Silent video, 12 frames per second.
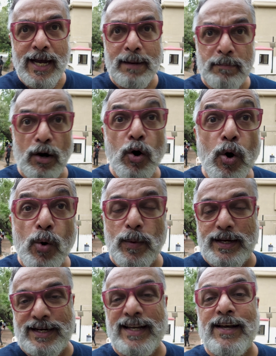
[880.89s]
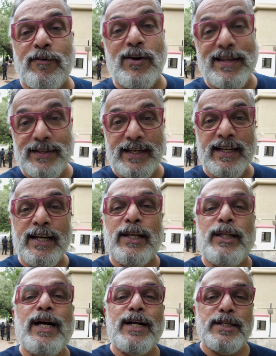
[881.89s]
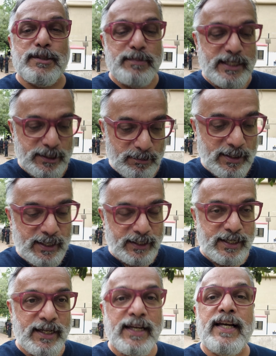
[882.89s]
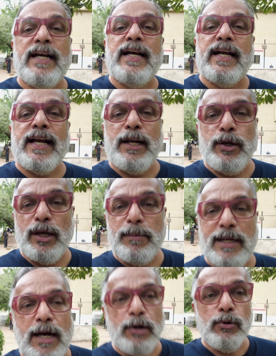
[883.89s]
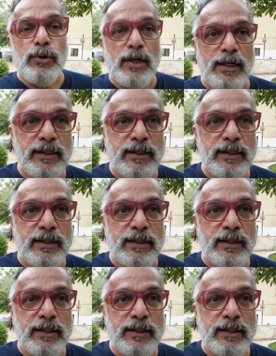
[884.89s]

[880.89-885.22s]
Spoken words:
I'm over, rather, the 100-meter mark. Can you hear me now?